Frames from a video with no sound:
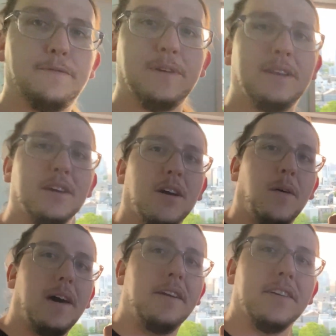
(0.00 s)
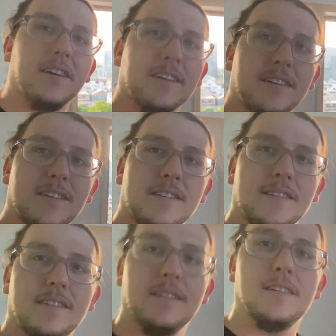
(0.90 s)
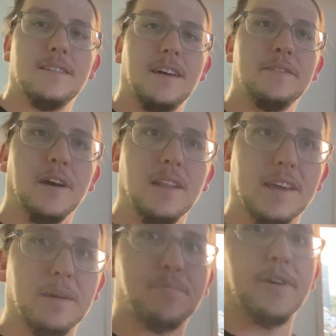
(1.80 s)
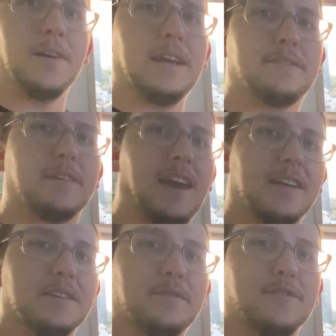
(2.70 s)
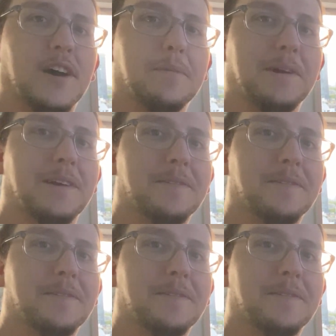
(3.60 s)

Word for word: video editing done like a pro, that's Andy's job here.